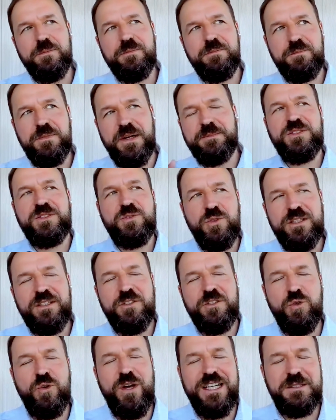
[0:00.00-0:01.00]
perhaps in
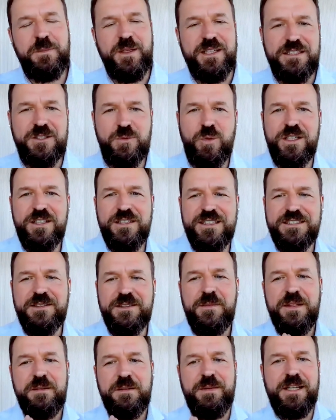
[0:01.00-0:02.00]
two aspects. One is
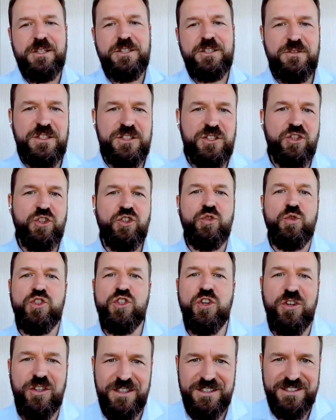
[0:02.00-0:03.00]
Microsoft is a huge
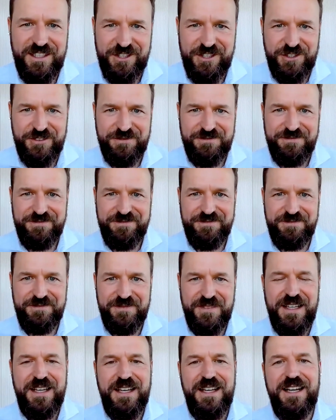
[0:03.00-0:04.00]
organization,
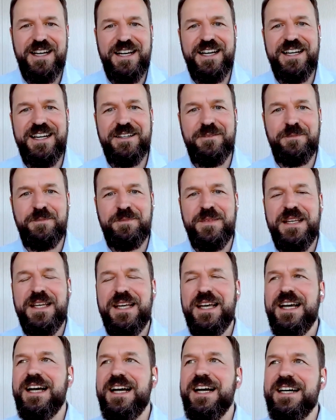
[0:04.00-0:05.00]

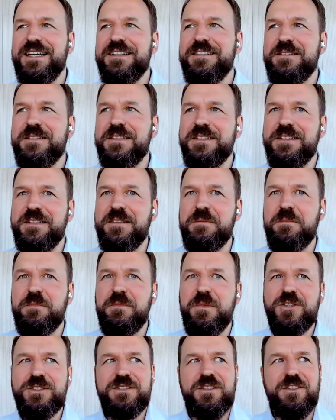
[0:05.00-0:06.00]
and
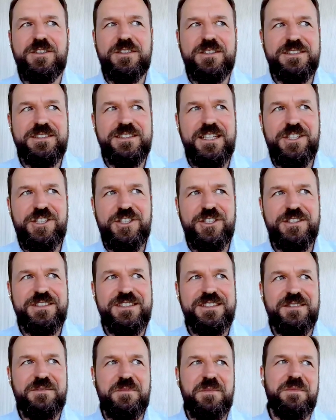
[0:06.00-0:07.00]
most
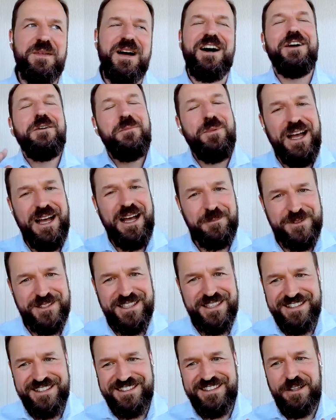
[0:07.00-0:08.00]
organizations aren't perhaps
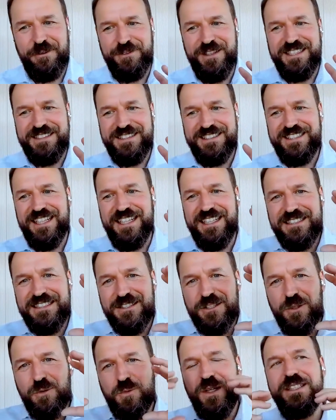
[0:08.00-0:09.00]
of that size.
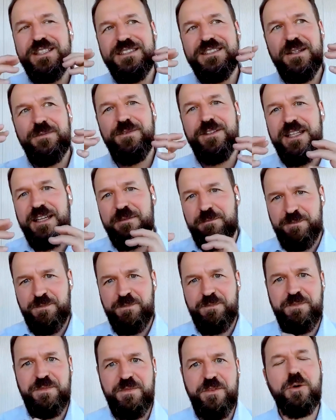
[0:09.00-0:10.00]
So, what is something that
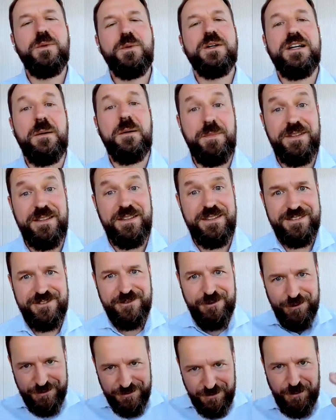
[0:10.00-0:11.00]
normal companies
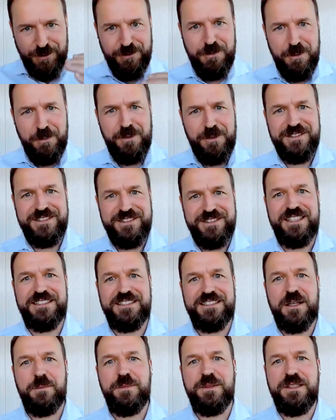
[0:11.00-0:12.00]
or more normal sized
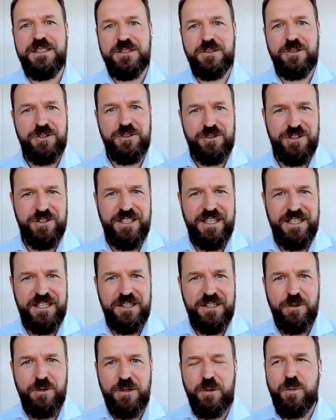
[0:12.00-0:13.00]
companies could take
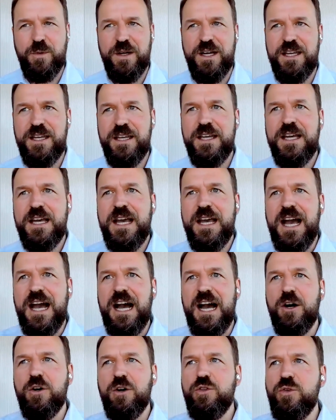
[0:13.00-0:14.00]
away?
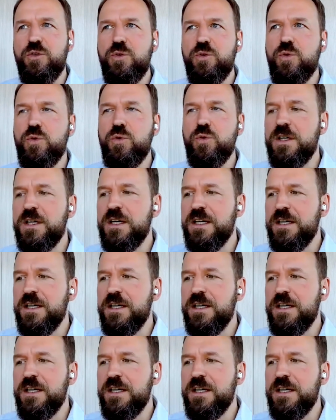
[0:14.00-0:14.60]
How you